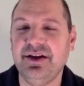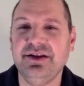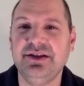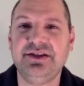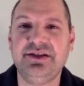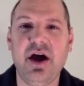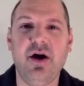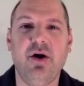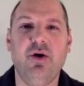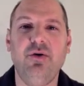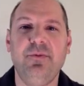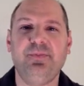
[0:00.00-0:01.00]

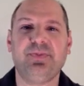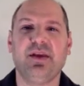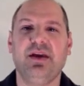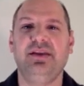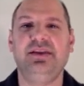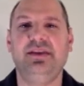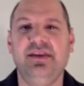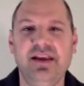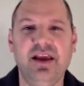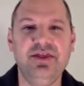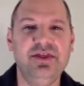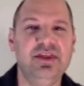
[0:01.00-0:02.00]
So
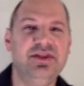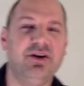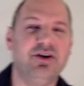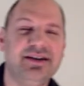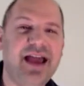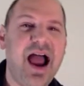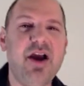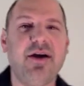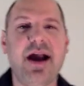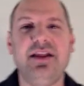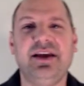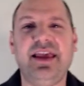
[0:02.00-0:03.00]
their entire
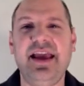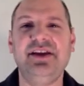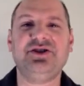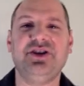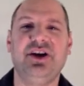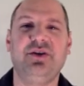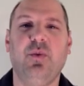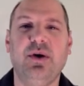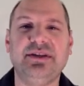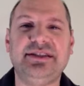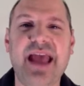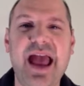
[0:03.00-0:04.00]
allocation
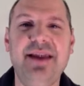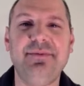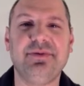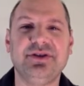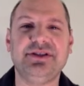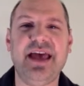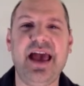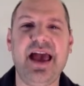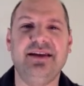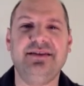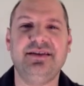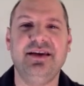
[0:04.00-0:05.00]
was
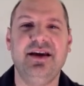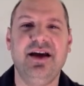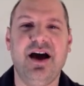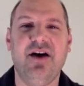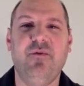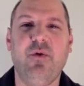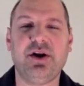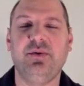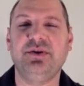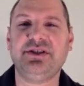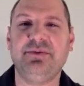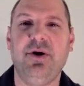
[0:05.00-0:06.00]
10% of what it
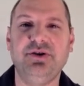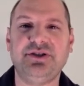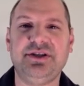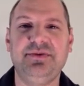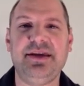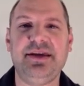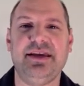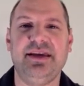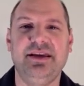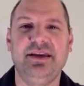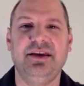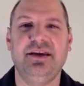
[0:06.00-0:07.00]
was supposed to be.
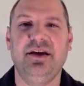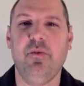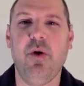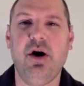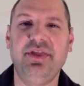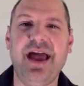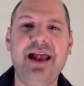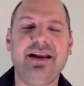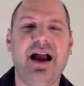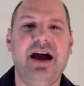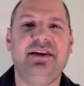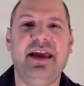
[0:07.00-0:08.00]
Well, in that
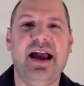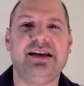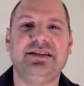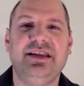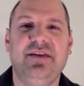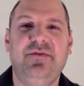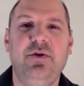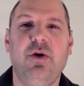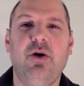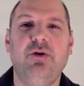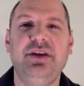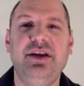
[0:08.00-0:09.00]
context, if
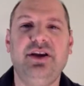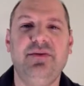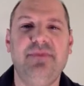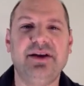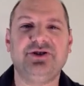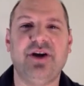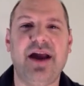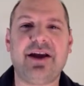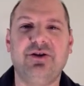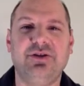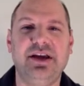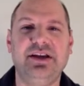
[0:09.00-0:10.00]
you only could measure
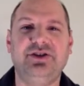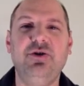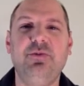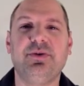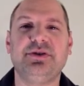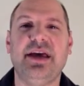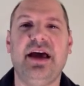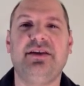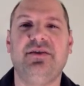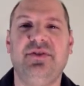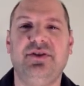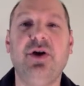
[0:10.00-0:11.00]
accurately 2%
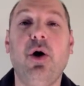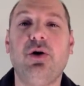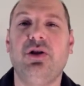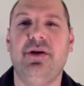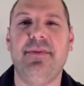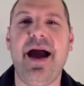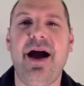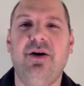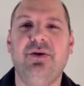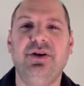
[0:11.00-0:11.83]
of the total amount,